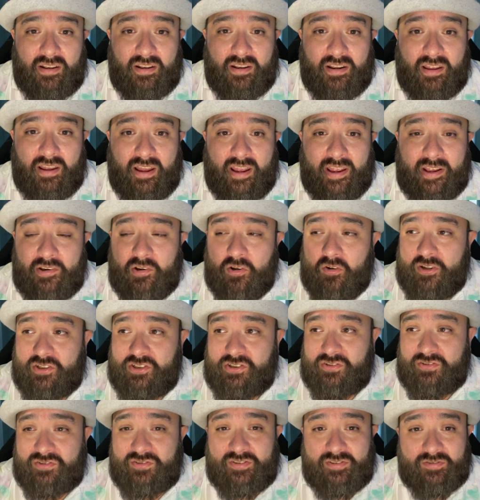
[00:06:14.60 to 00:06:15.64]
I had no
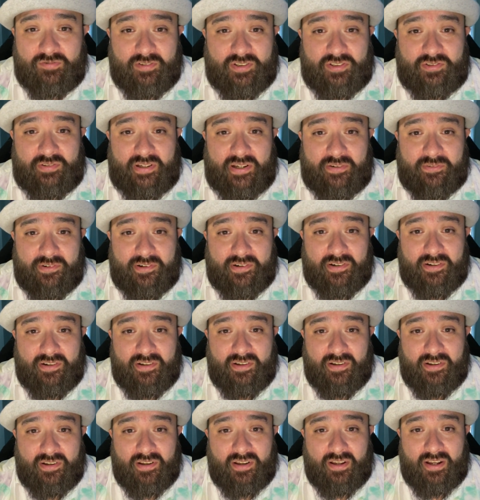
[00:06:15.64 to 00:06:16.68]
issues whatsoever.
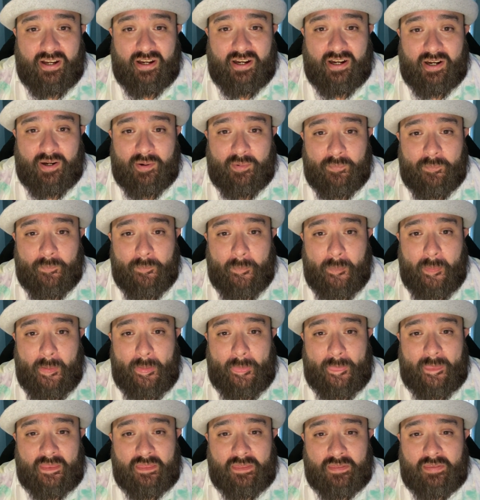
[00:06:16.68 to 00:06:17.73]

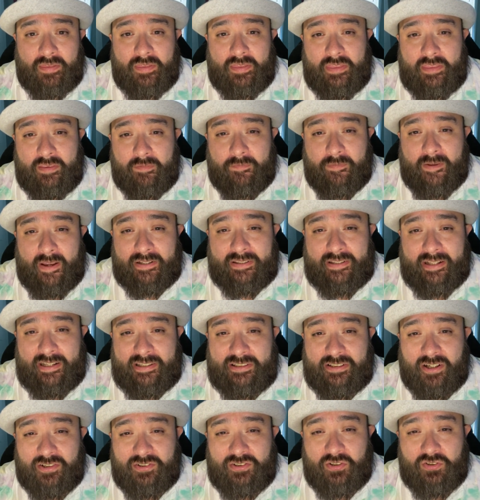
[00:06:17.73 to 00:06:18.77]
The fact that it's
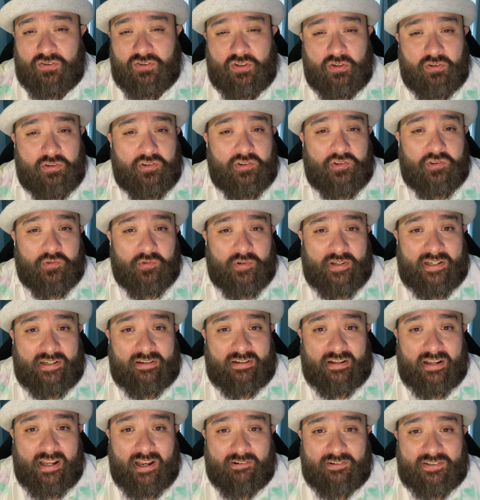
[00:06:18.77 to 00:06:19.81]
also so discreet,
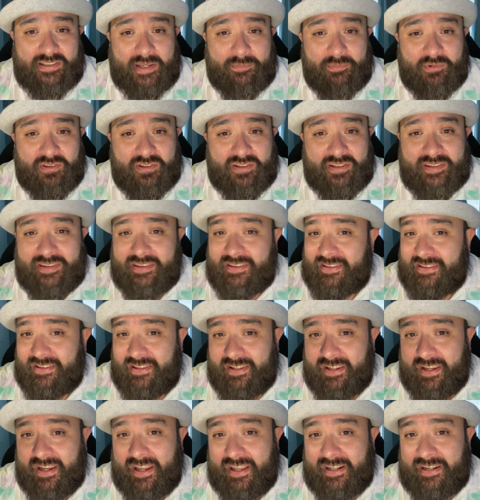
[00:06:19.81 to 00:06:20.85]
I was able to
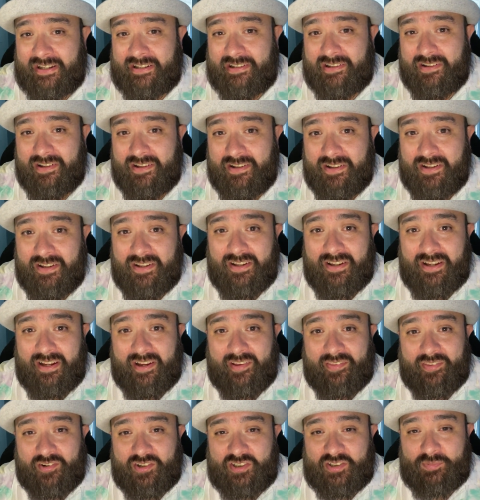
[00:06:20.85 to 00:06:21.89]
hit it in
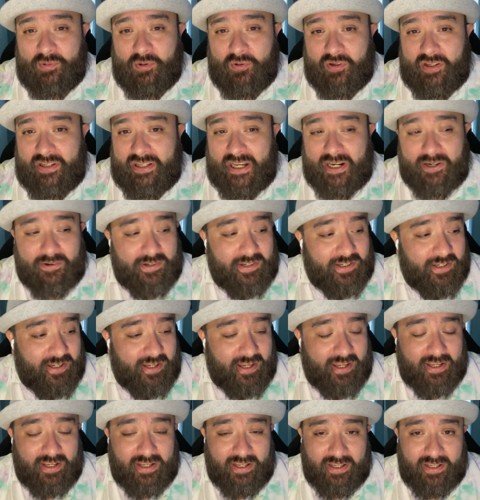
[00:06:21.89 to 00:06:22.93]
their smoking area
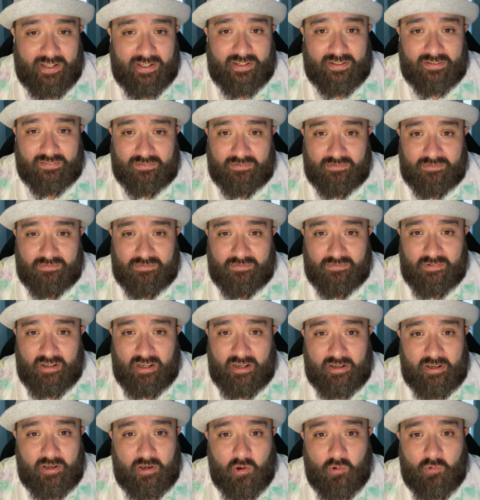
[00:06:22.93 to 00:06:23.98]
and
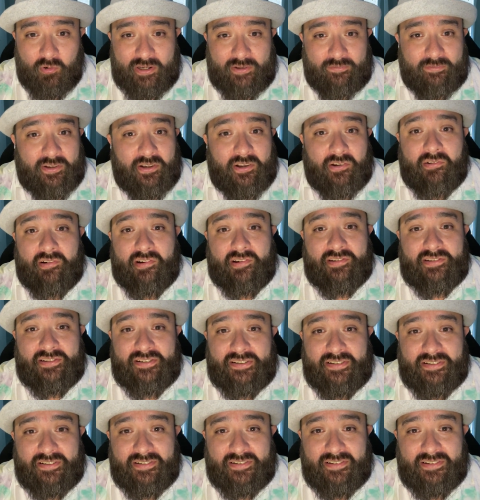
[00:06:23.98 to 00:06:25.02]
no one even noticed.
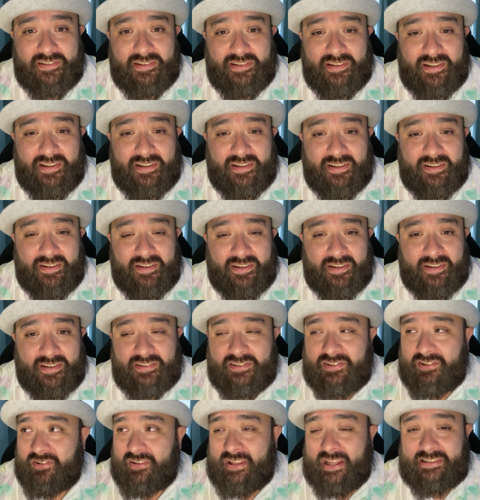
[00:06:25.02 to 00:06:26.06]

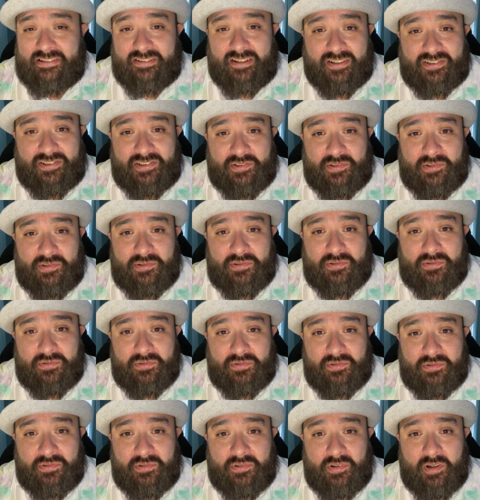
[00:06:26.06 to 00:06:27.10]
So that's also
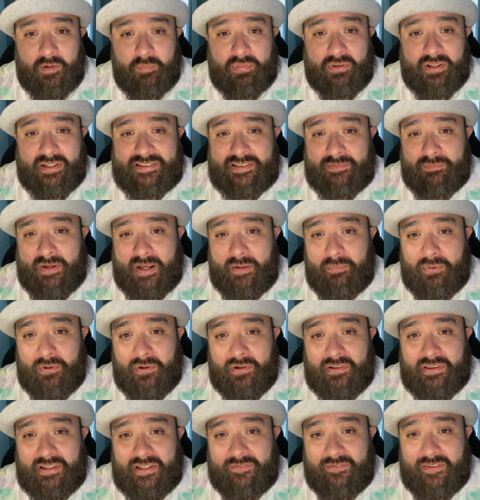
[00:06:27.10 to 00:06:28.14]
a plus in my
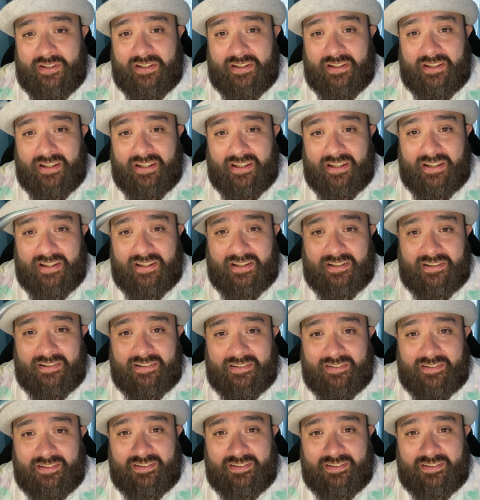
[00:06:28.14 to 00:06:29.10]
book, living in,